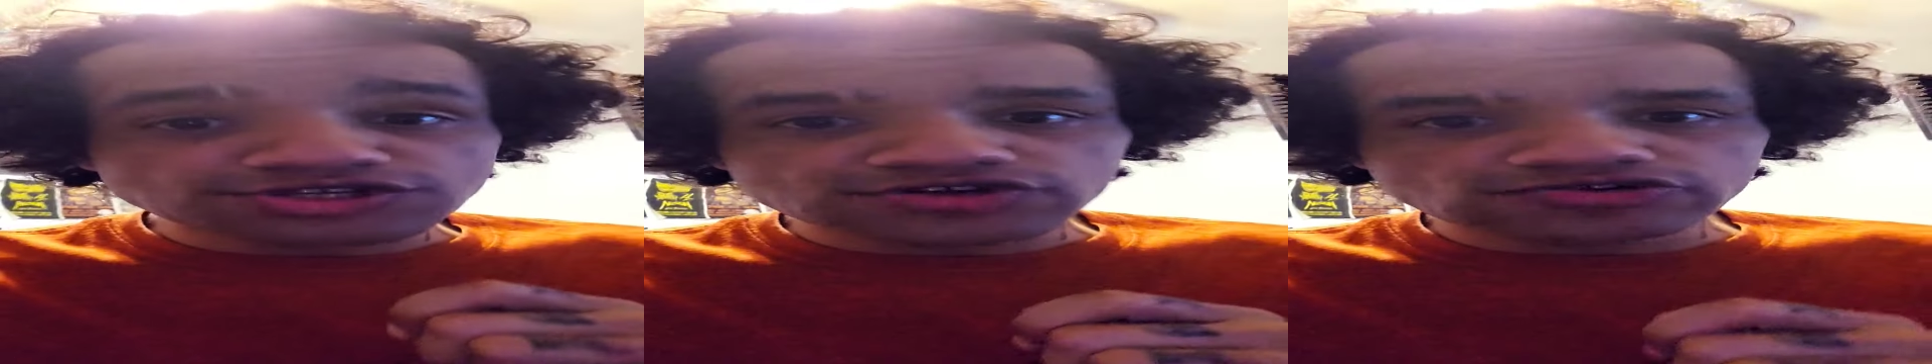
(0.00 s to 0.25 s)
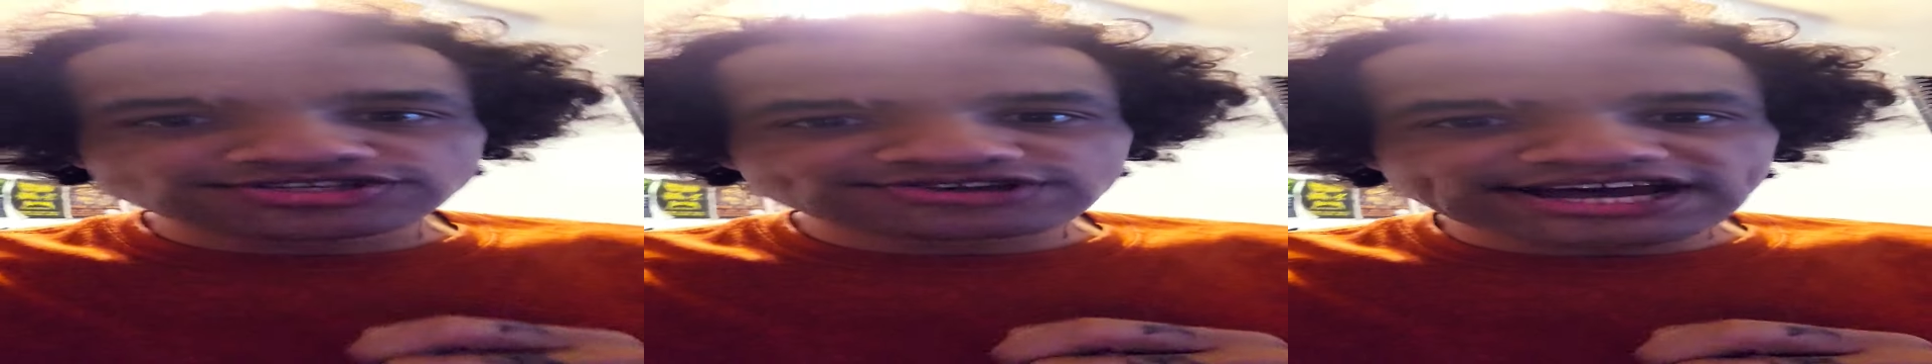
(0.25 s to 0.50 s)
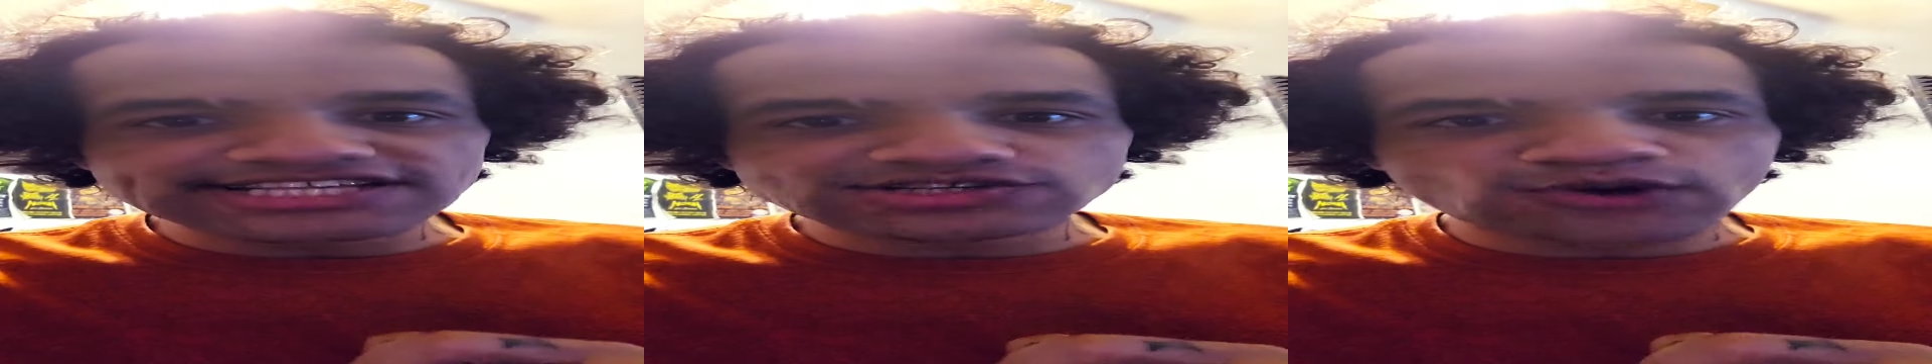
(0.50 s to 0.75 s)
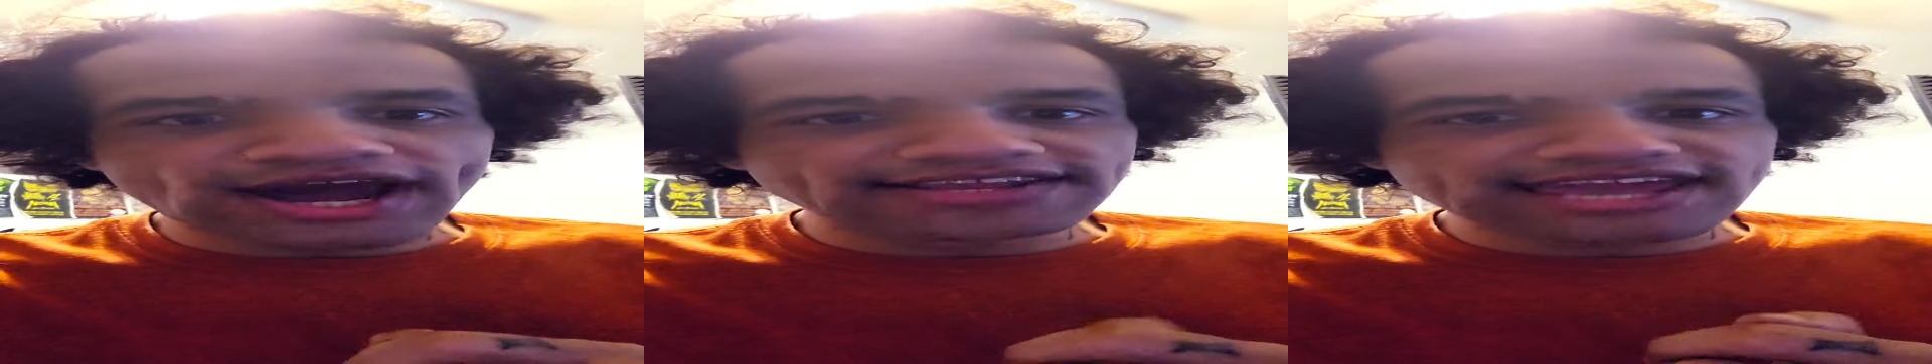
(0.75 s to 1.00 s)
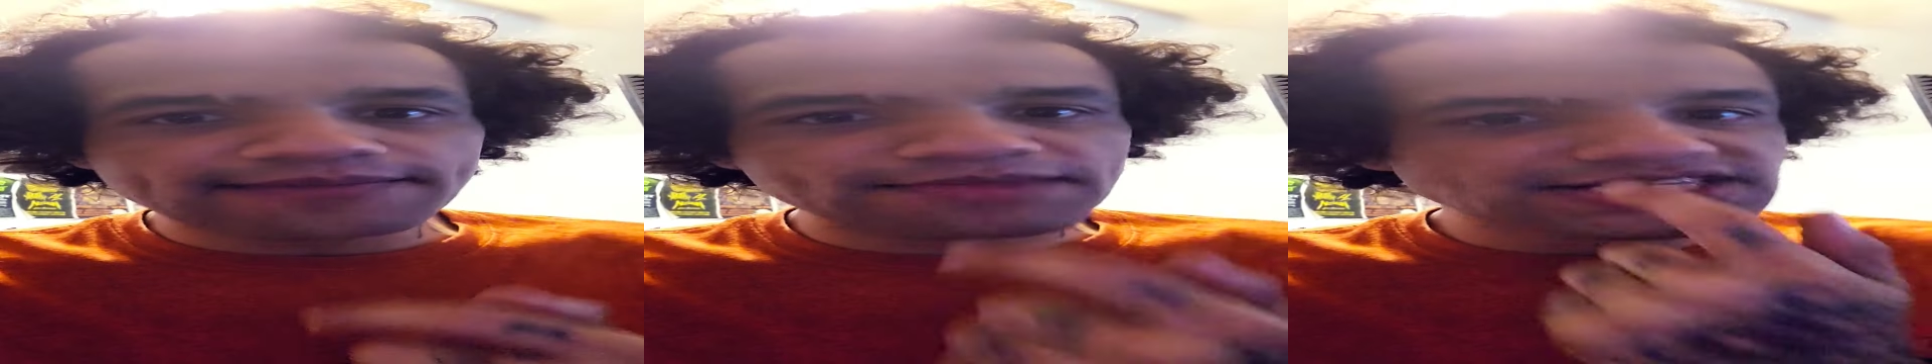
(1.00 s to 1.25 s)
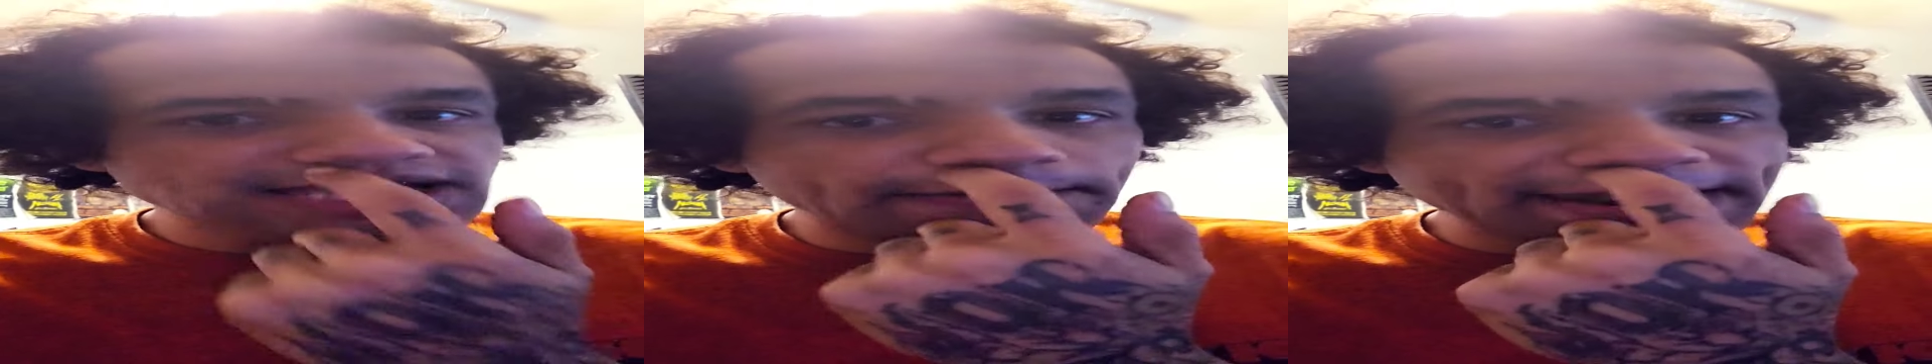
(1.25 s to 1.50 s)
new Suicide Squad game
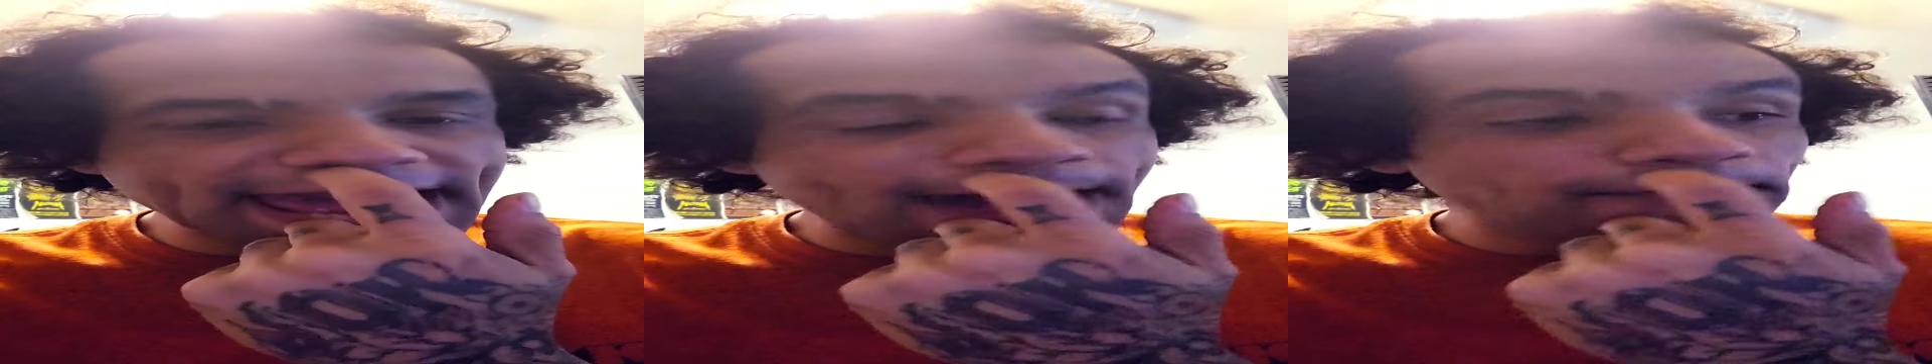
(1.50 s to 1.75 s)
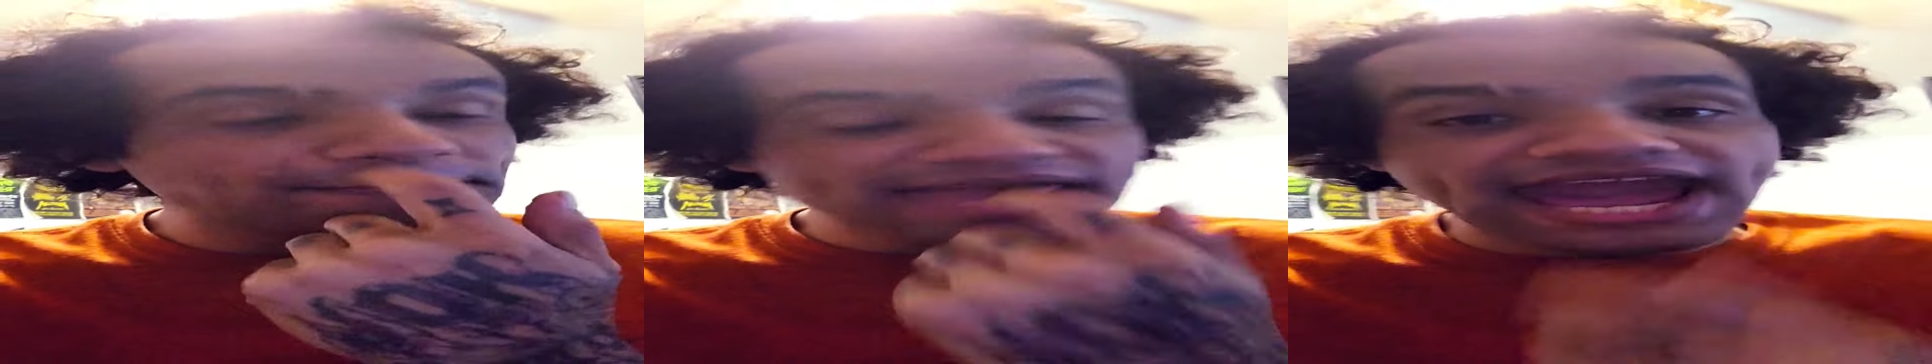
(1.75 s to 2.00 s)
that's coming out,